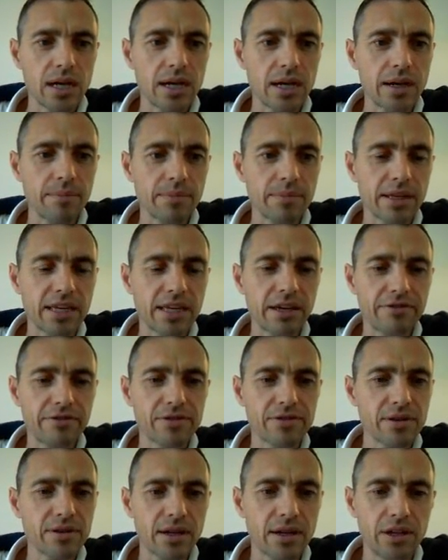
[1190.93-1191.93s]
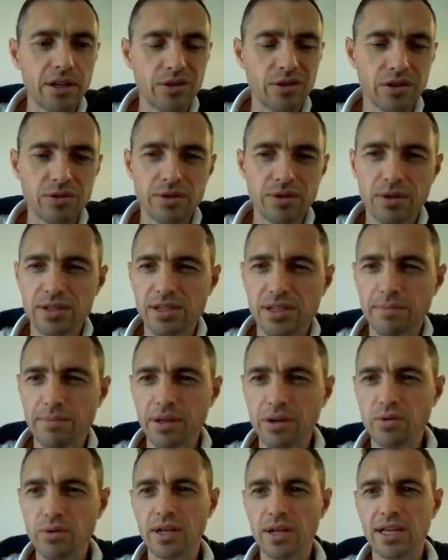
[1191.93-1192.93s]
Um, gift, you can do it,
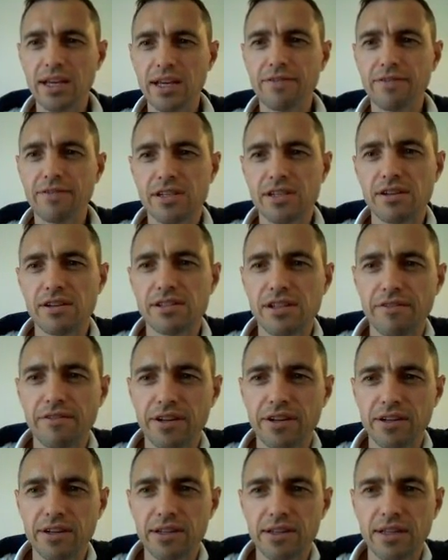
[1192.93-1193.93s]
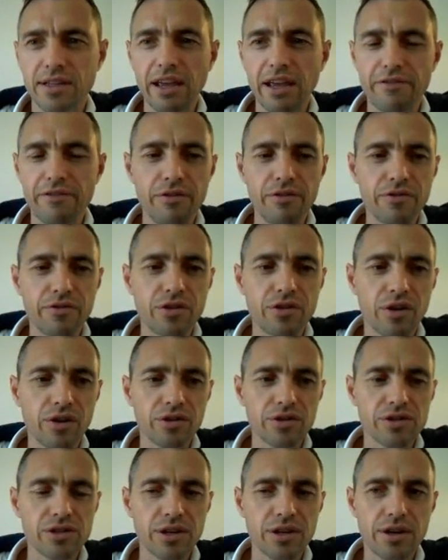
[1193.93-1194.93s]
something called a gift certificate if you've
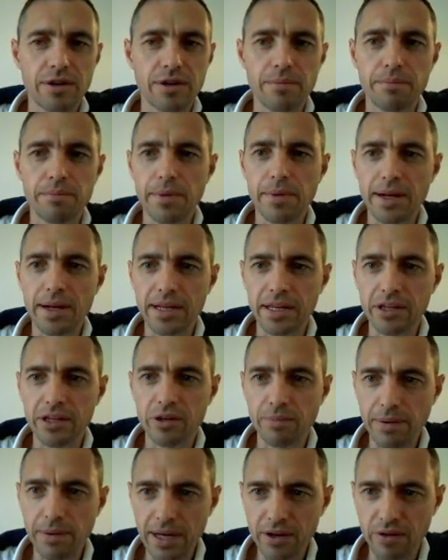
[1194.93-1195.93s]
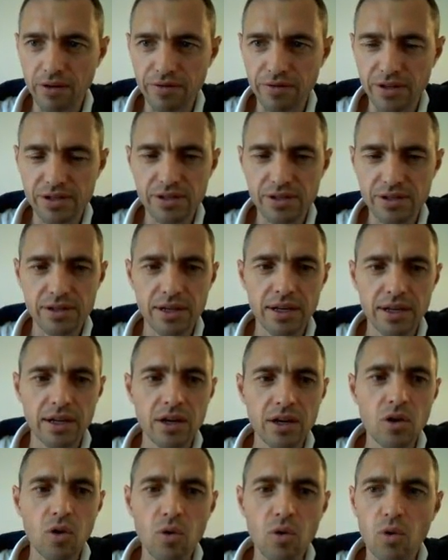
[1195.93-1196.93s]
got uh, money in your back office,
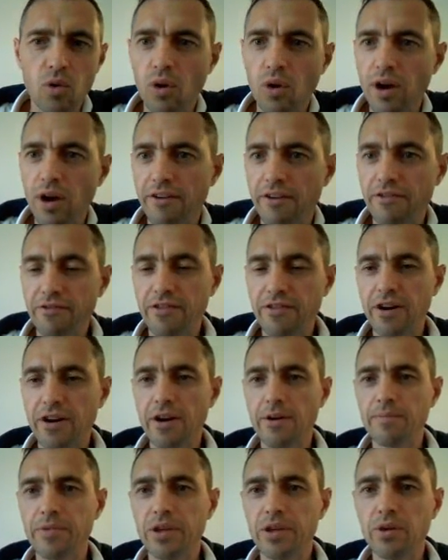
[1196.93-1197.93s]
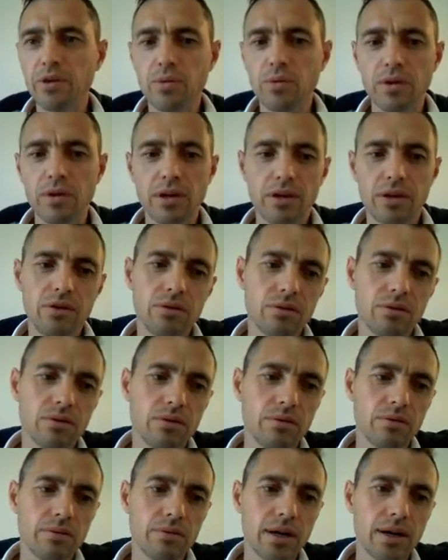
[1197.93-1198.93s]
or if um, you
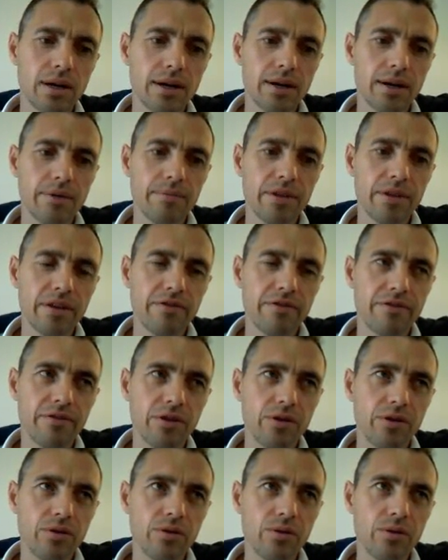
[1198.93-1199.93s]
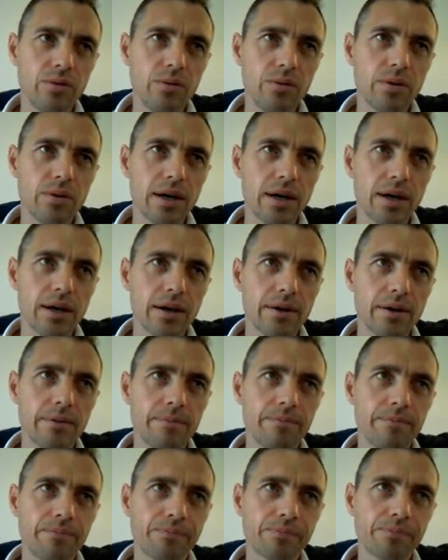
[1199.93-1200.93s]
you um, if you
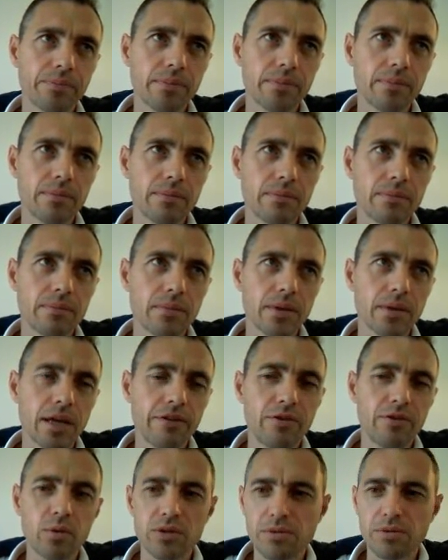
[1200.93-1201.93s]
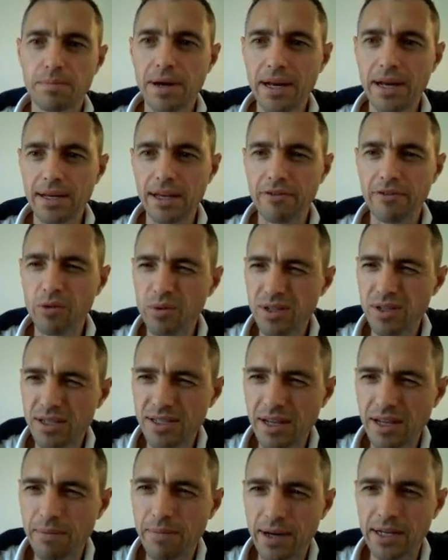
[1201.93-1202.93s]
um, if you want to pay if you want to
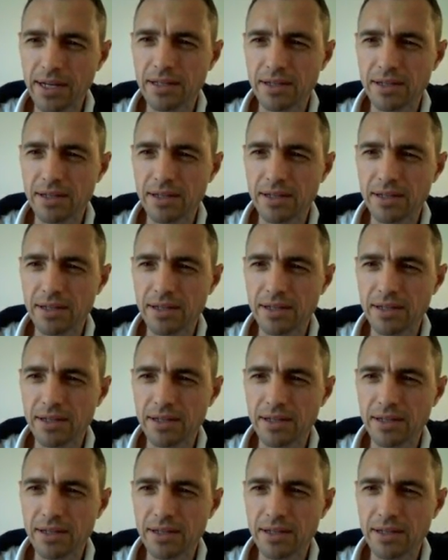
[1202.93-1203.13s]
send money